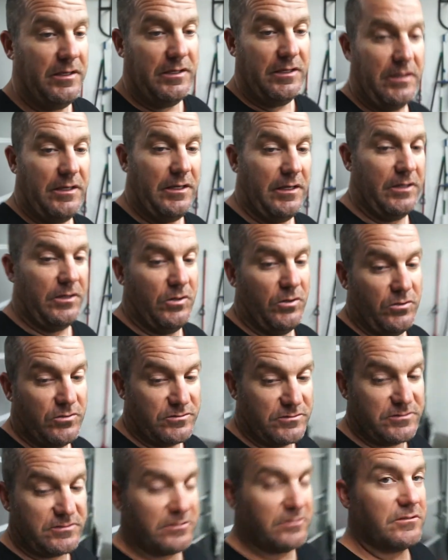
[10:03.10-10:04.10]
he
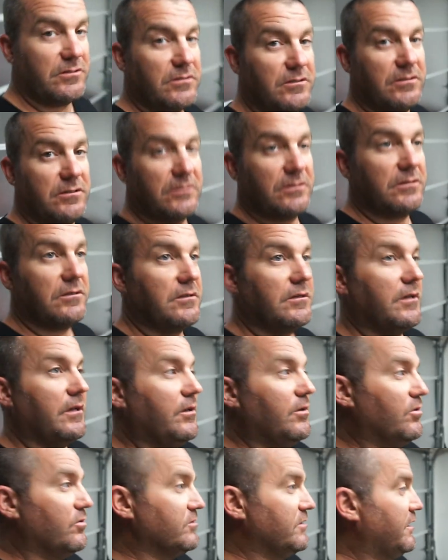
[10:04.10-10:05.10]
knows he
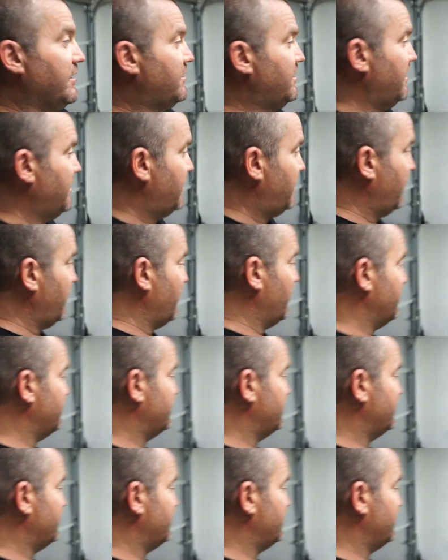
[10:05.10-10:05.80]
knows I take care of